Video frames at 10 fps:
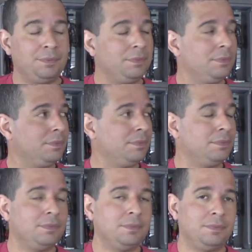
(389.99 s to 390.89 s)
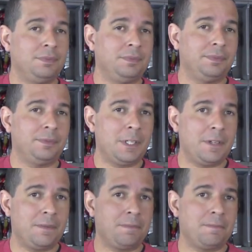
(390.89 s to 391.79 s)

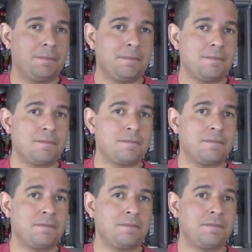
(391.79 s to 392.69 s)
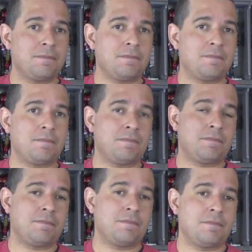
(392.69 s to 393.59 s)

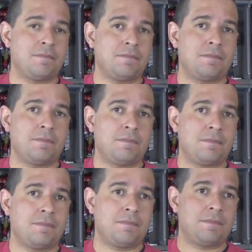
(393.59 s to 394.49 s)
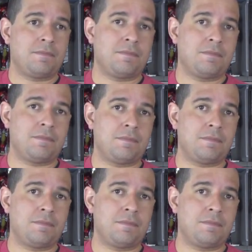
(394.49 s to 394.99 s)
The person shown says nothing.